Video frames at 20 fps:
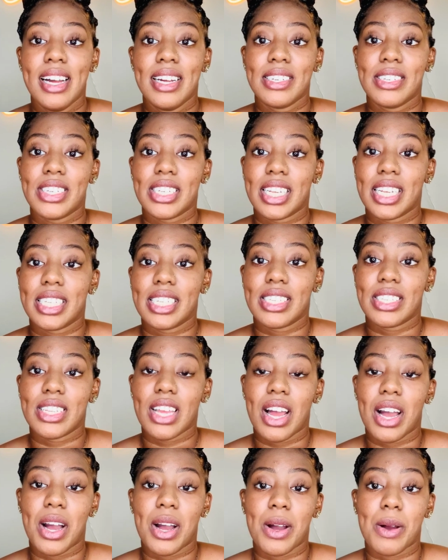Just
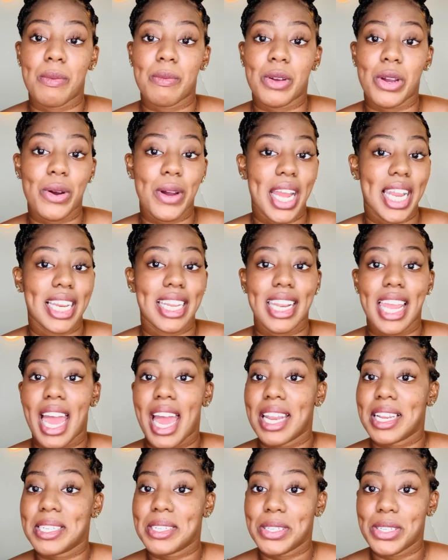go ahead and
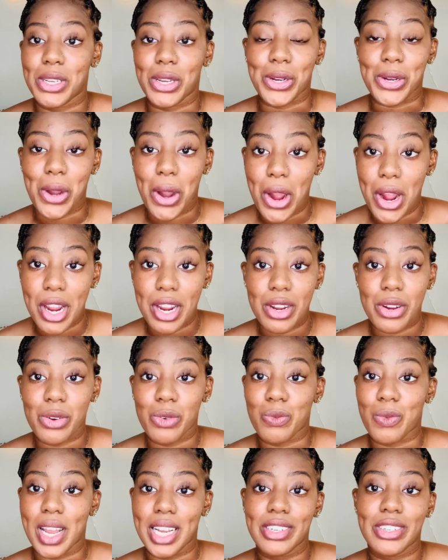add it to your cart,
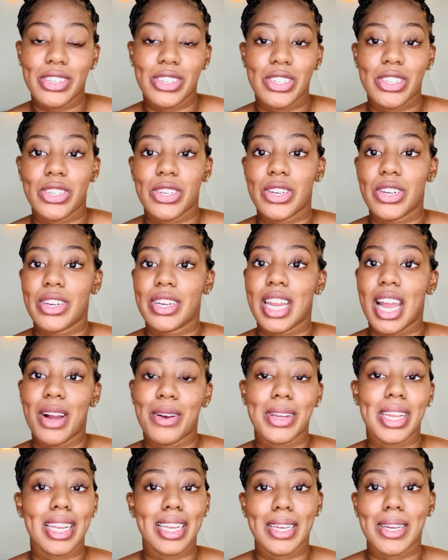register, I'll
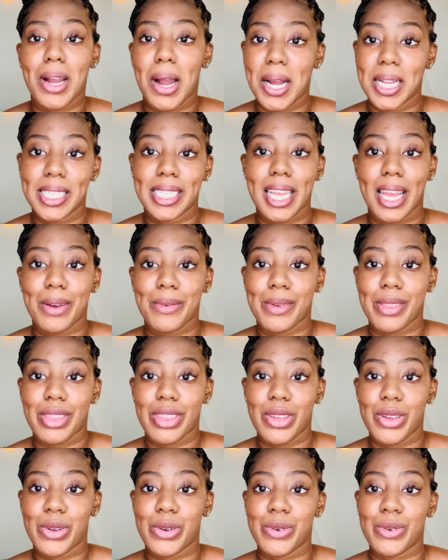get in contact with
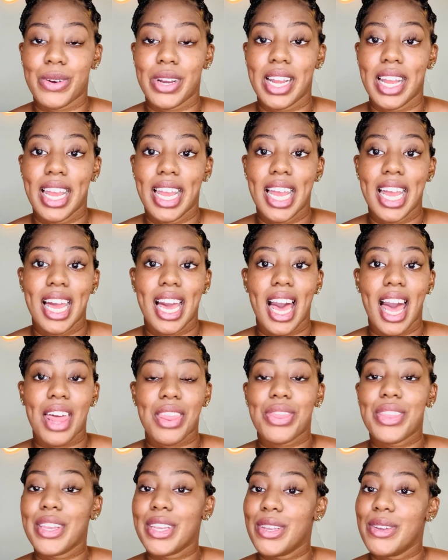you. I
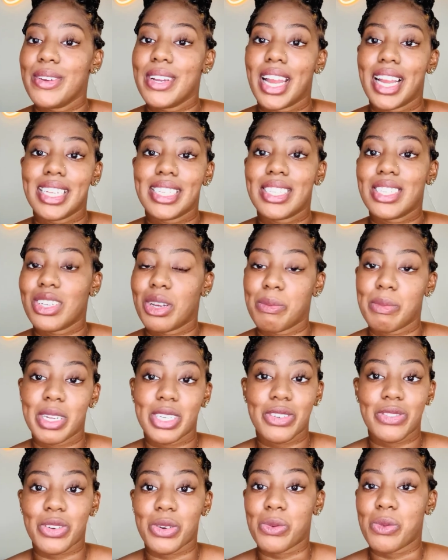thank you guys so
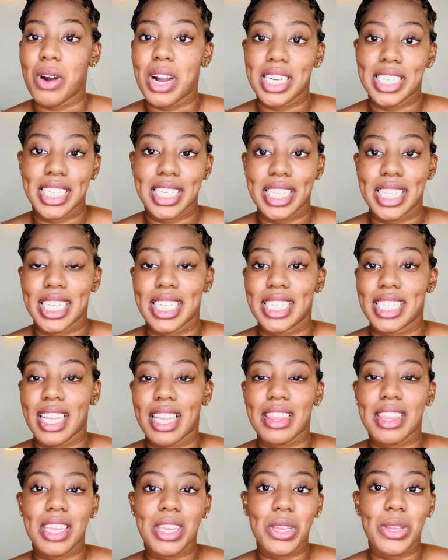much for watching this. I
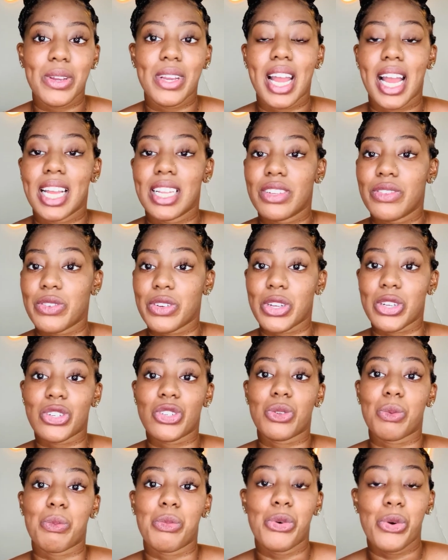thank you guys for your
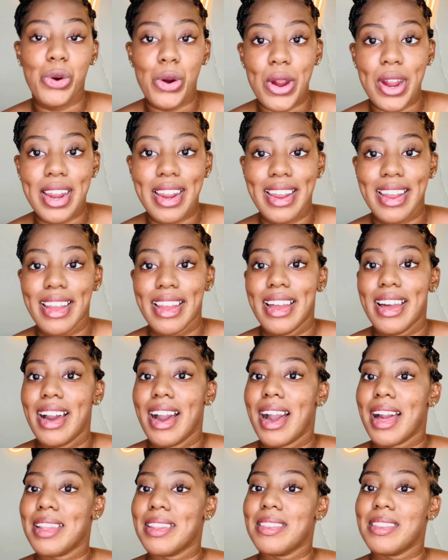support.
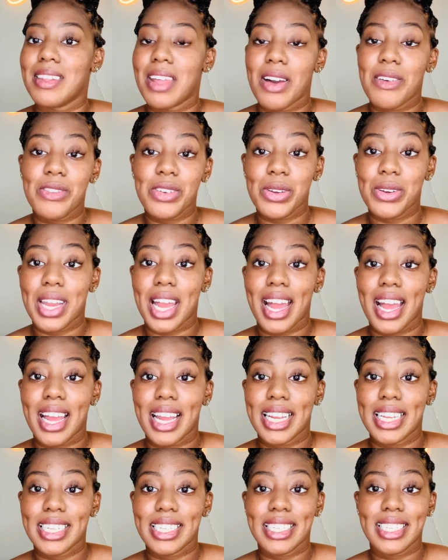I love you
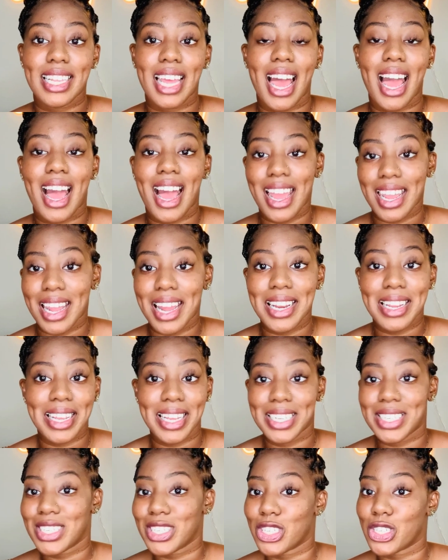guys. I gotta
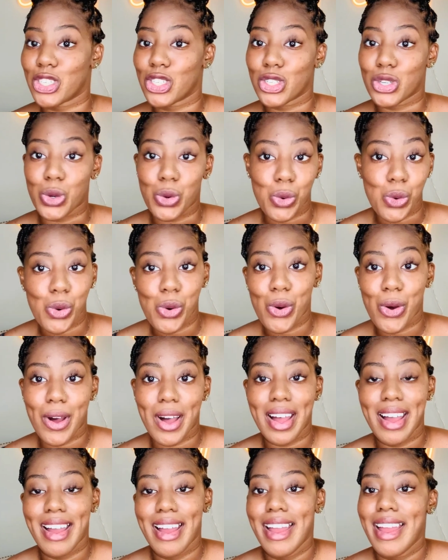get to school.
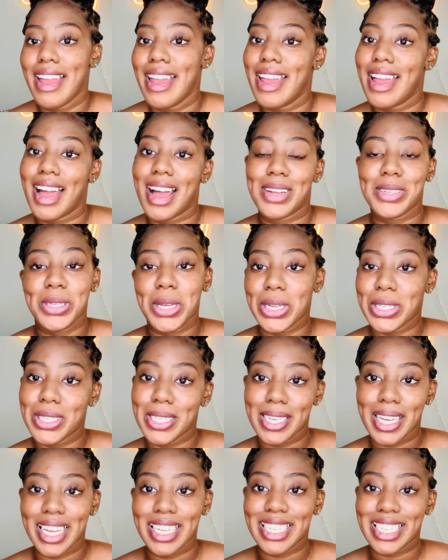I'll talk to
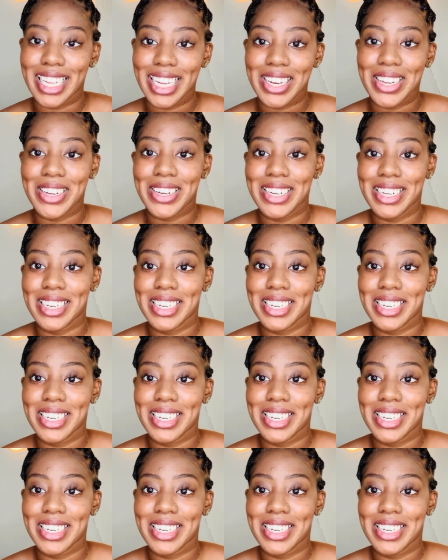you guys later.